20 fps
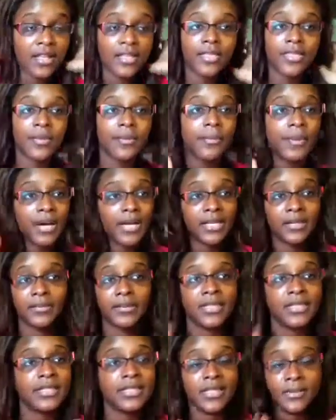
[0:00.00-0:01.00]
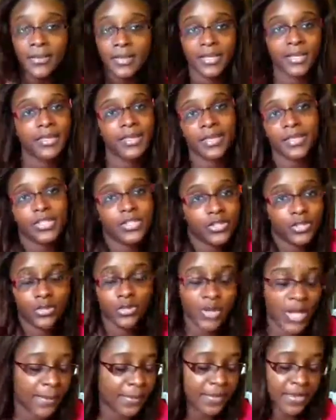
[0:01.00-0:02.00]
the bottom needs to be thick too.
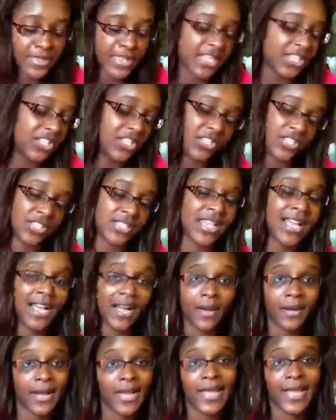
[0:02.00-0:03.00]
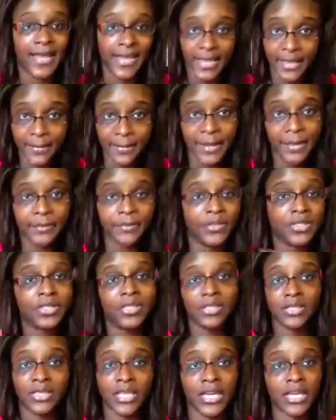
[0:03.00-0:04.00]
I mean, that's just how I am. I'm
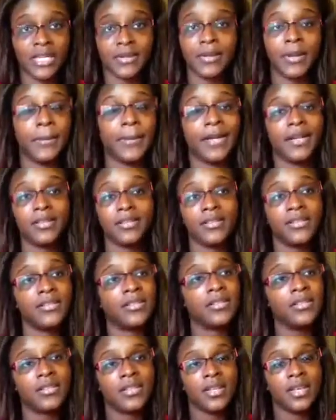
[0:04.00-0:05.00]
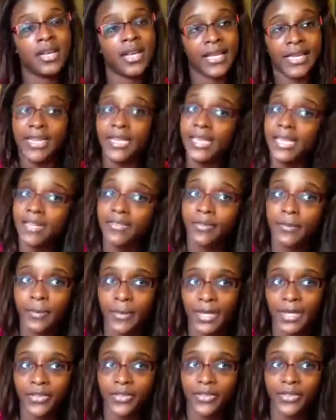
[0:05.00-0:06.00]
just not about, I can't even
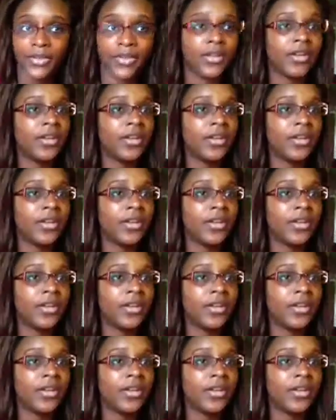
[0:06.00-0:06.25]
bother.